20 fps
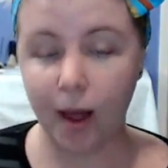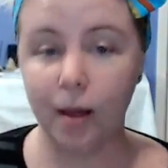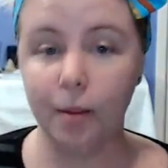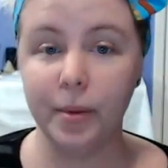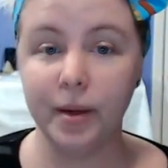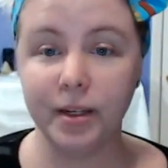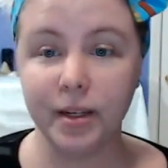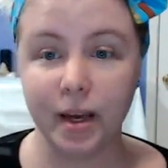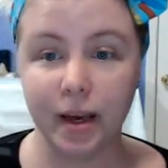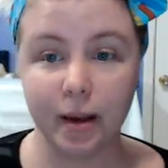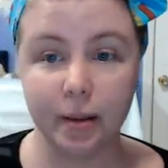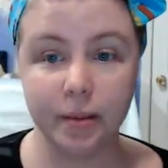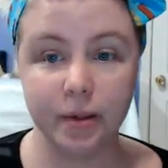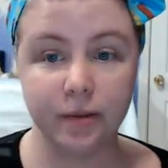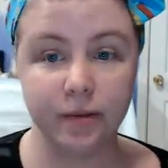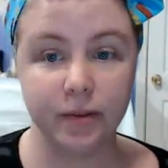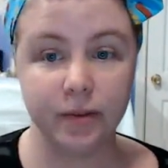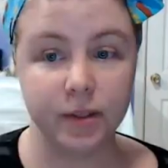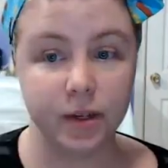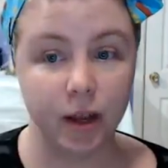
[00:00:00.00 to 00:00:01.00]
Well, I'll be
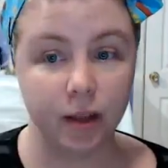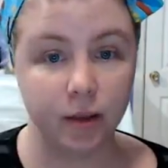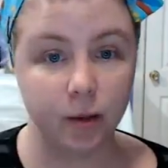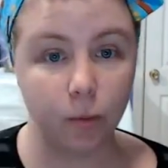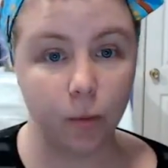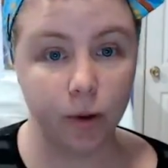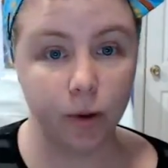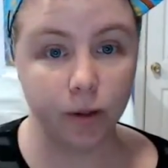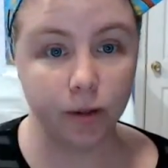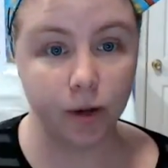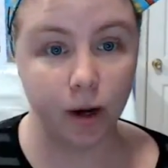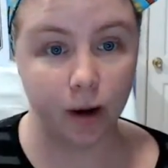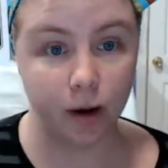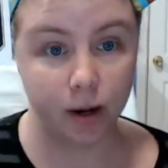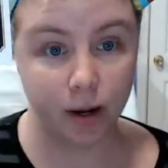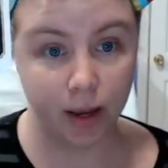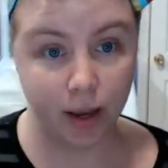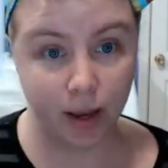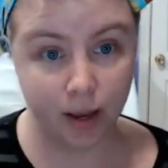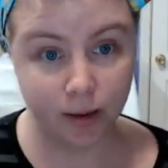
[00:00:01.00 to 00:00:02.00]
damned if it's not the
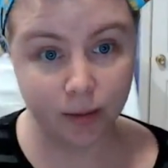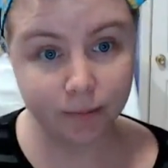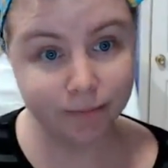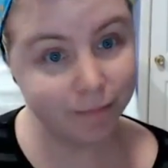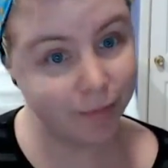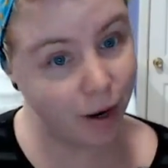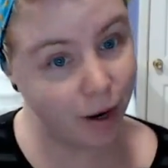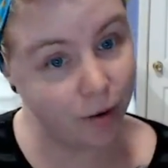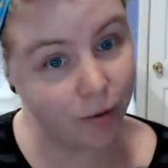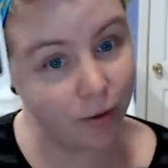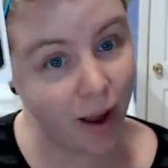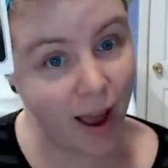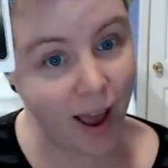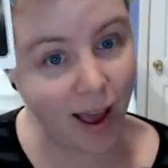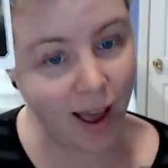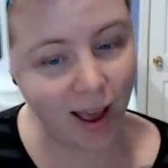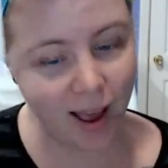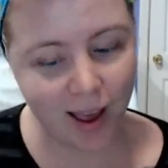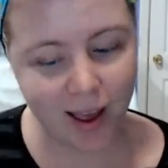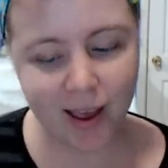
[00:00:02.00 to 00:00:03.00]
World card again.
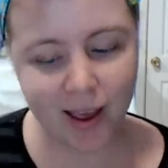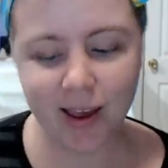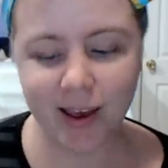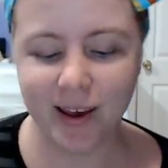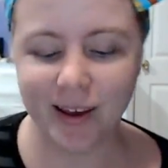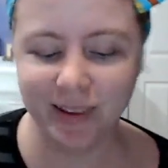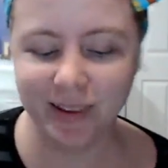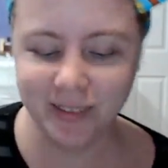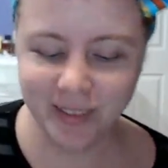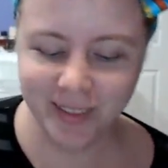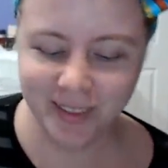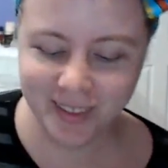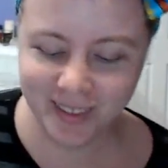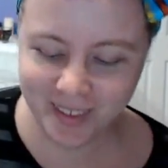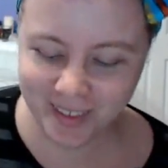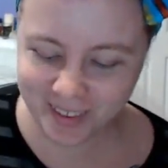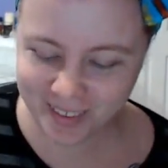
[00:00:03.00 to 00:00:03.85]
Hooray!